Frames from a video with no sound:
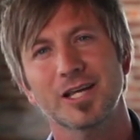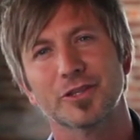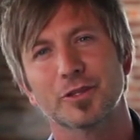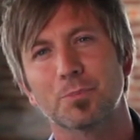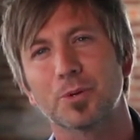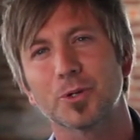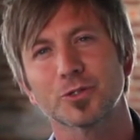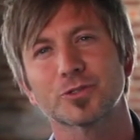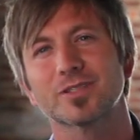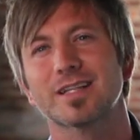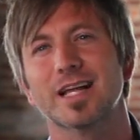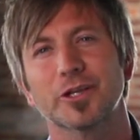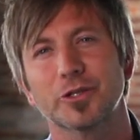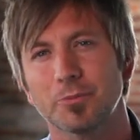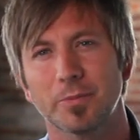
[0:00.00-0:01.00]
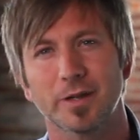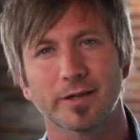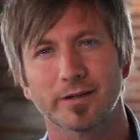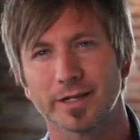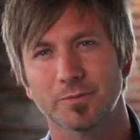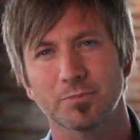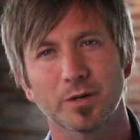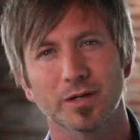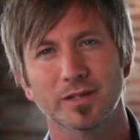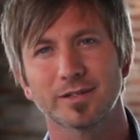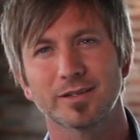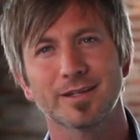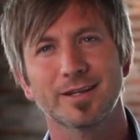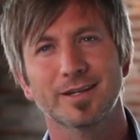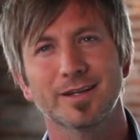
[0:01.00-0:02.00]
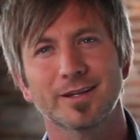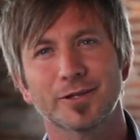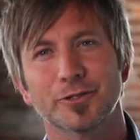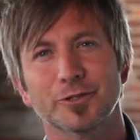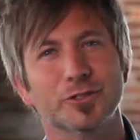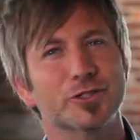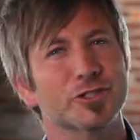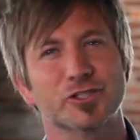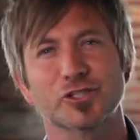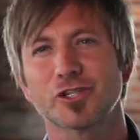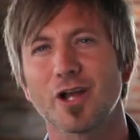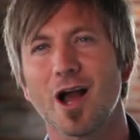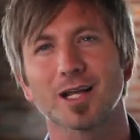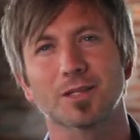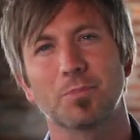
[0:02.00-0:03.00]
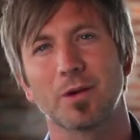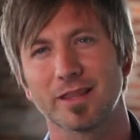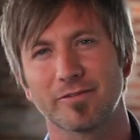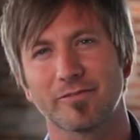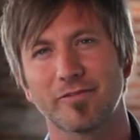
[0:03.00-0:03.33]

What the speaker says: the person that you married, but you're just shocked by the